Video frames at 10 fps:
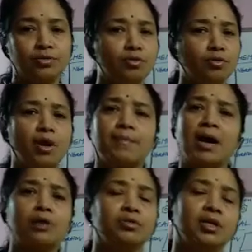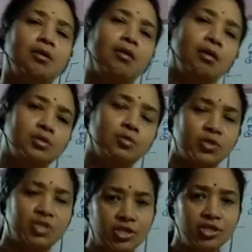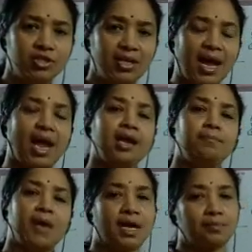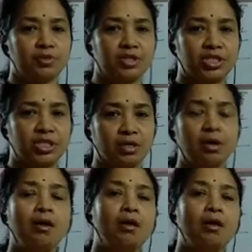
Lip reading: You know about the ortho position and para position.